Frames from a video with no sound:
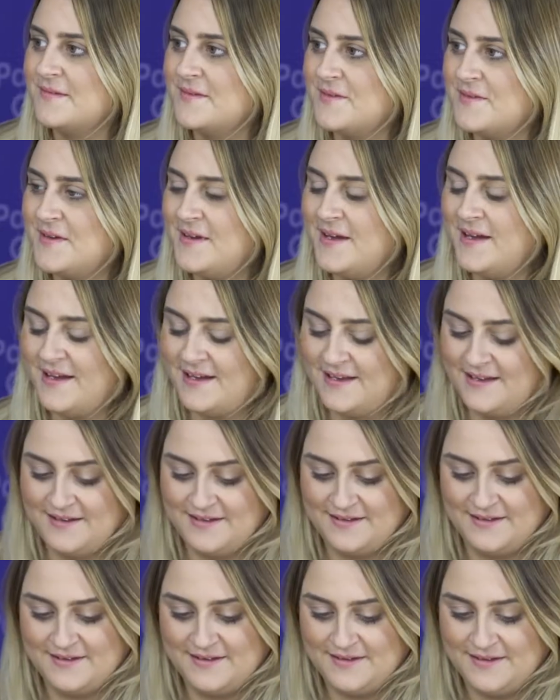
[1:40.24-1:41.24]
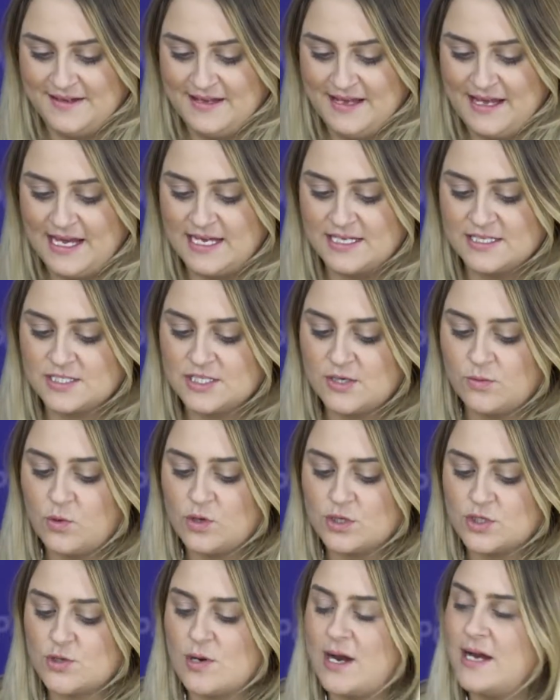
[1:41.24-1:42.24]
Okay. And so what
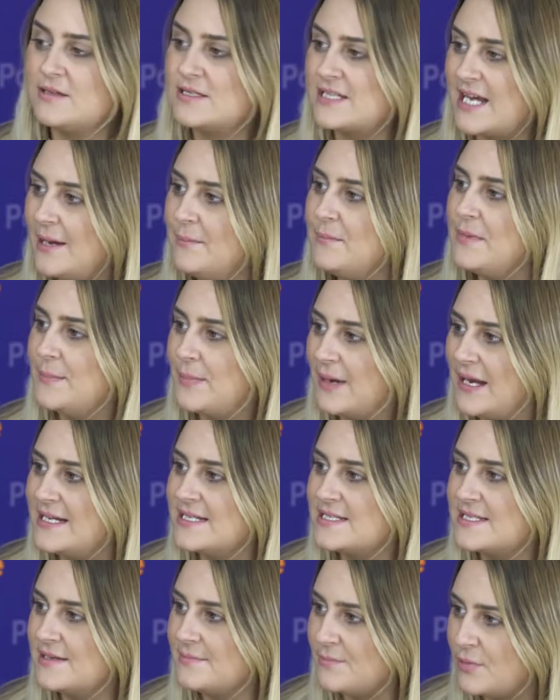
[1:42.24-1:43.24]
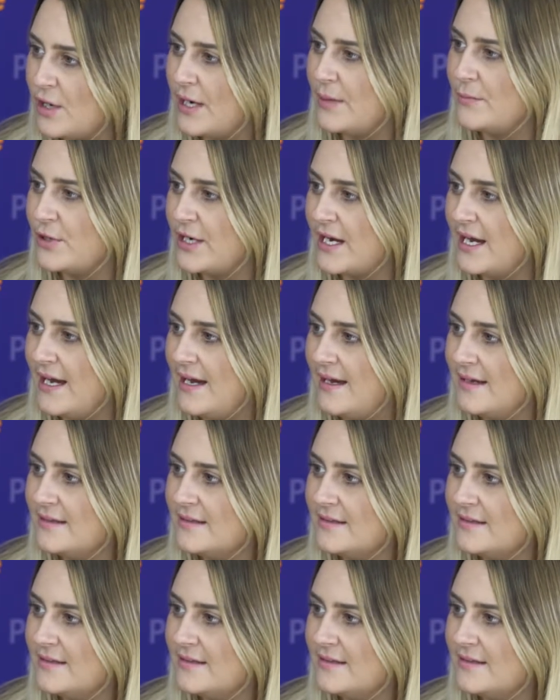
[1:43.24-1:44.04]
trials can be placed in primary care?